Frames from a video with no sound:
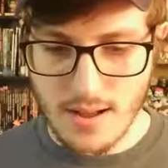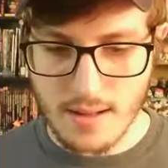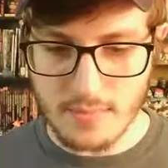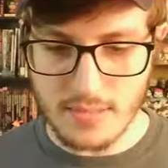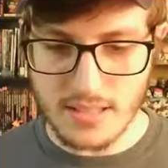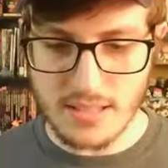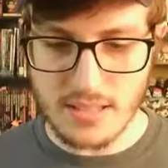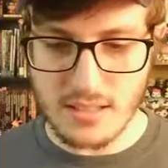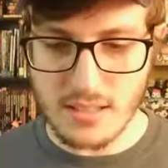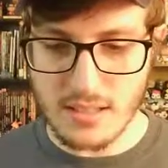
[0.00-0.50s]

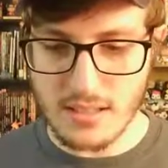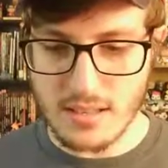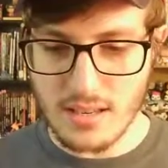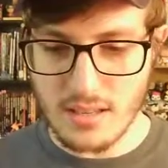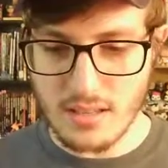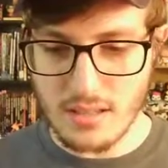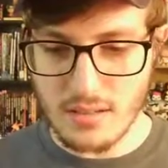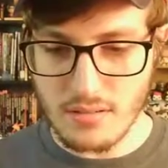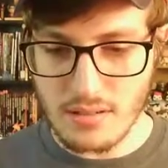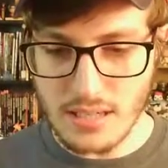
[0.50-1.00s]
This is
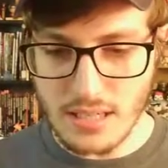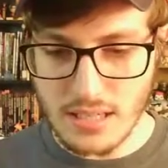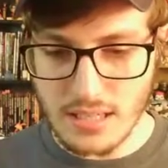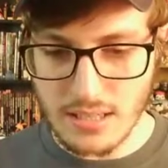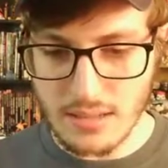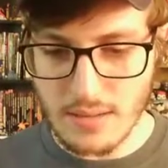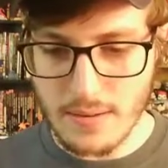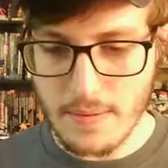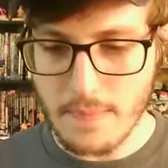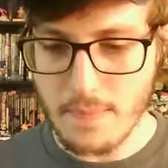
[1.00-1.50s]

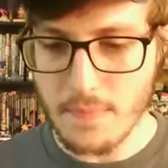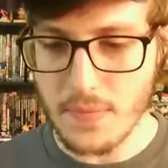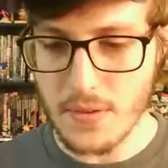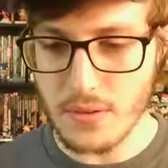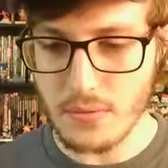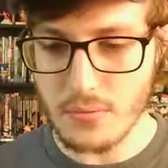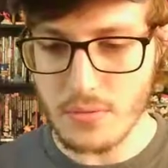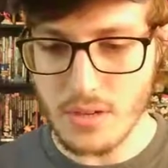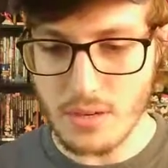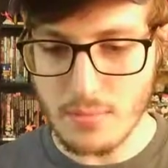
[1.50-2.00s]
continuing
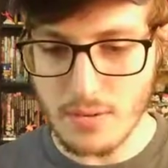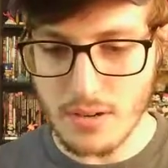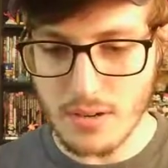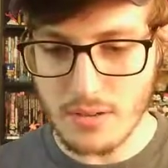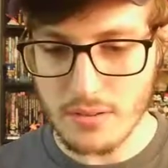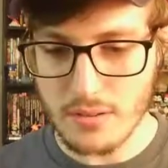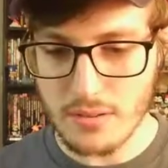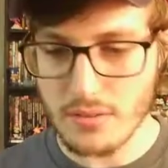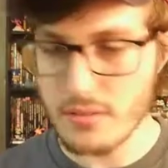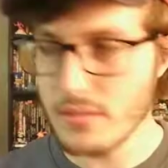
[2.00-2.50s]
the
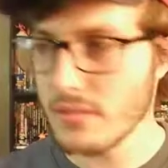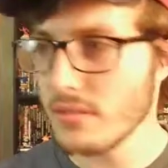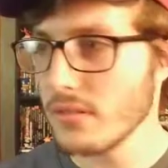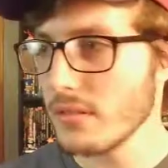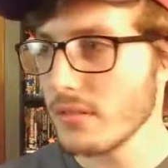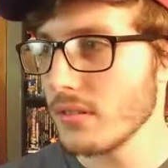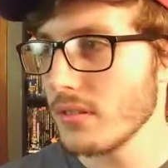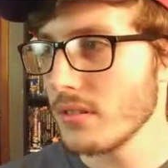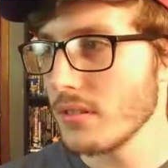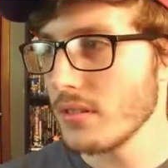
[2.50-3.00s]
Rebirth
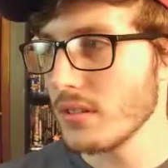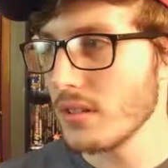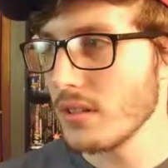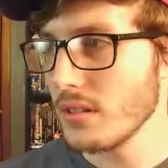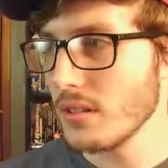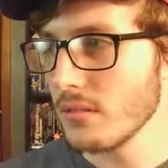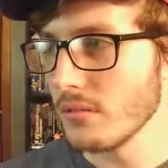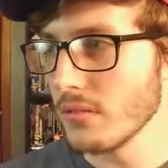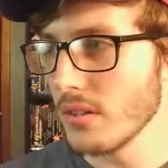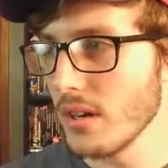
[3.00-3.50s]

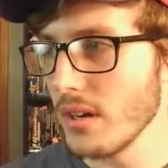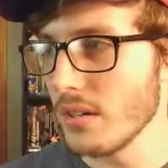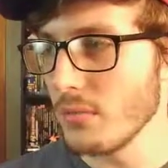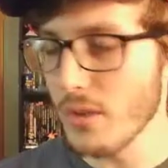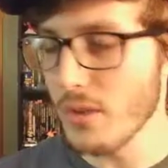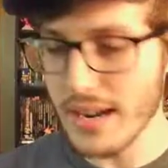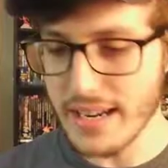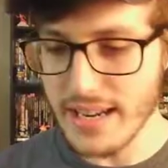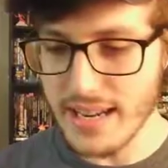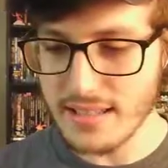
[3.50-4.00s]
run.
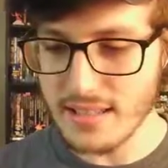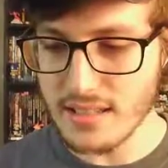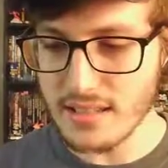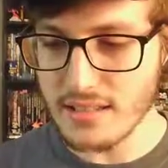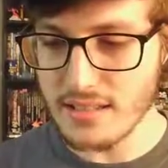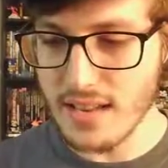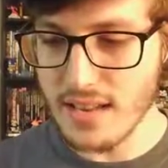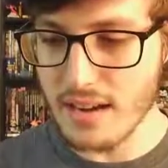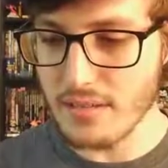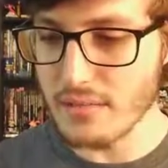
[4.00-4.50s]
Well, I guess
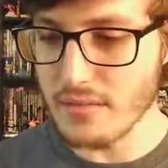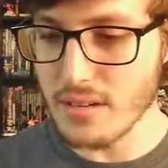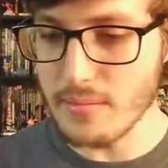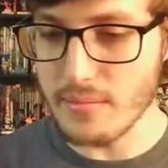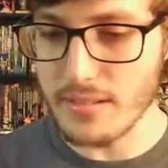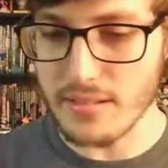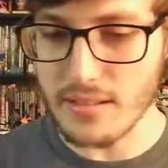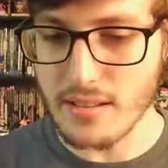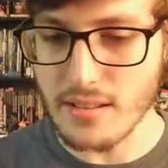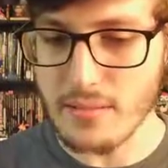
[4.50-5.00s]
it's not
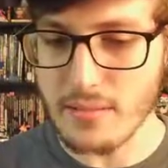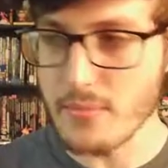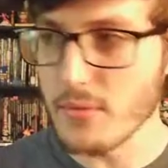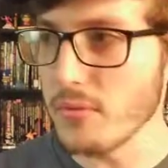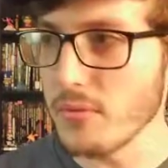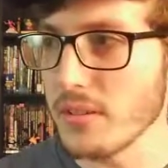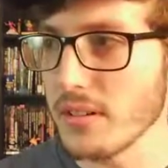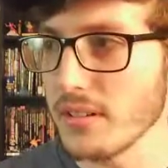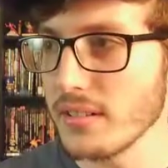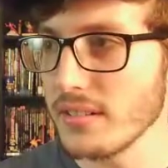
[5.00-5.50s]
Rebirth
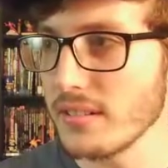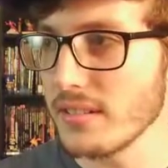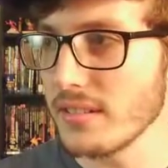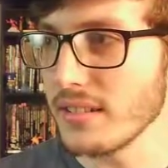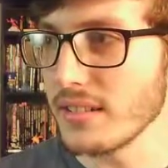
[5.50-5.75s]
anymore.